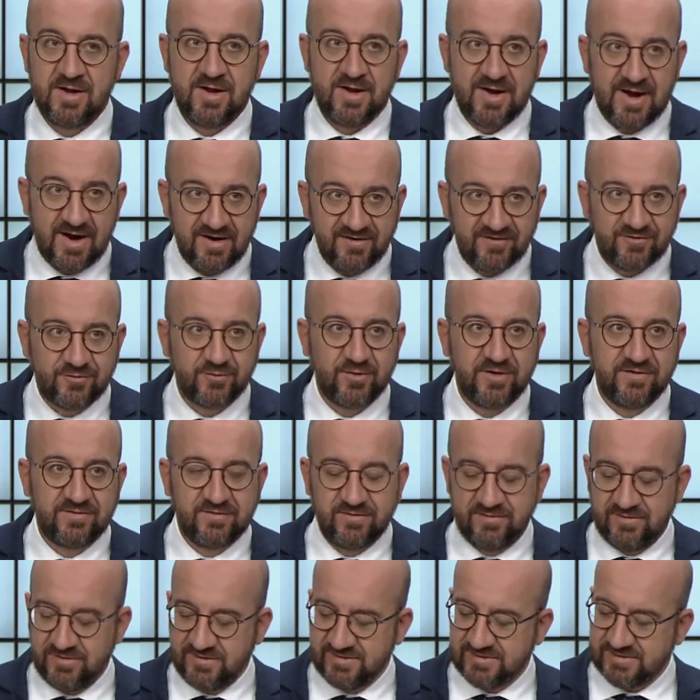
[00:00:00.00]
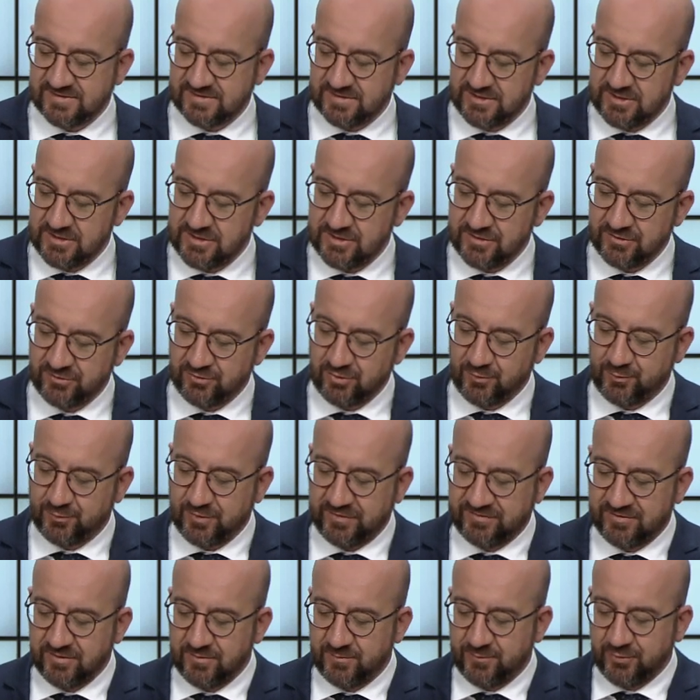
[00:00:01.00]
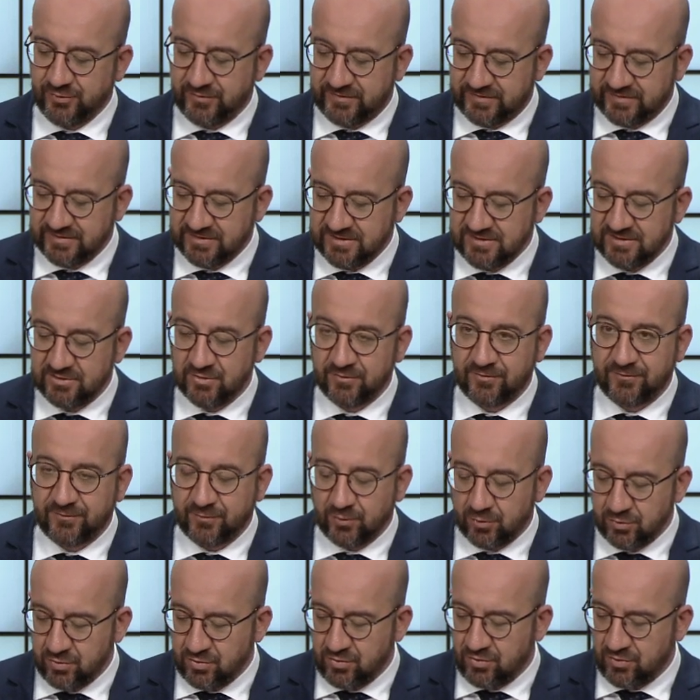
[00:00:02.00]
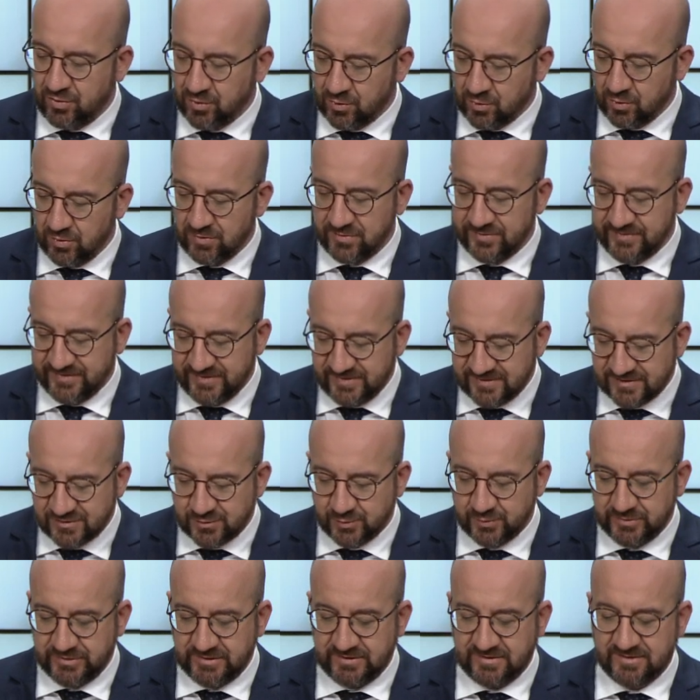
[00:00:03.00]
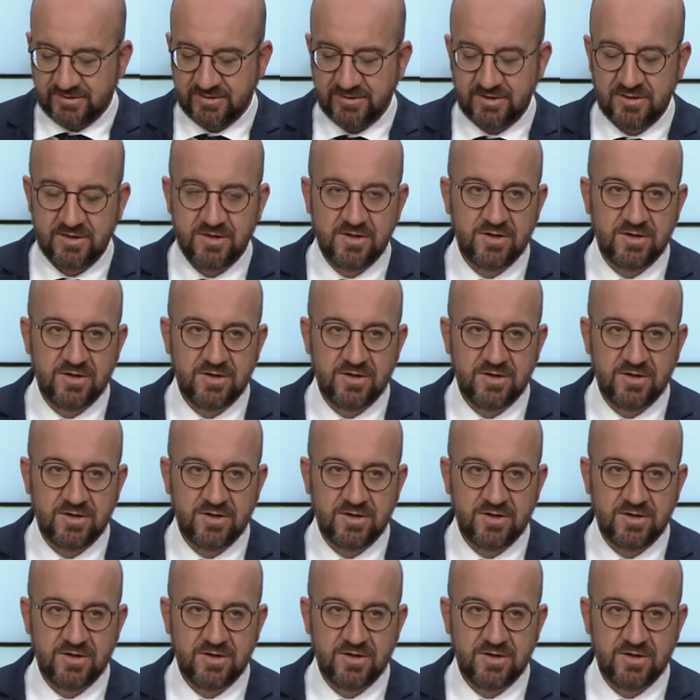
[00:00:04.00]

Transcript: I stressed this to President Putin in a phone call this week.